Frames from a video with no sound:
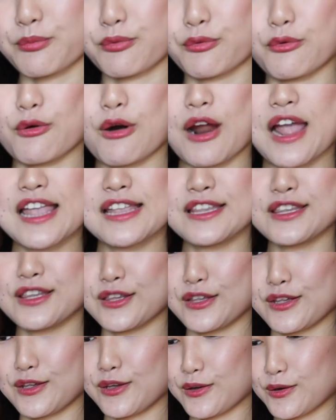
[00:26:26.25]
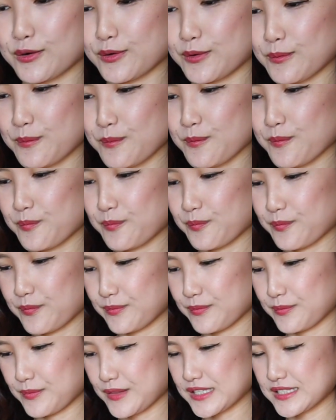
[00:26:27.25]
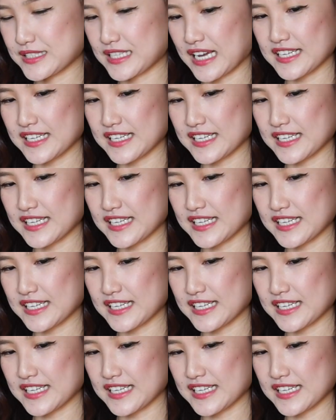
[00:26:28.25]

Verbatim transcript: Brand new. These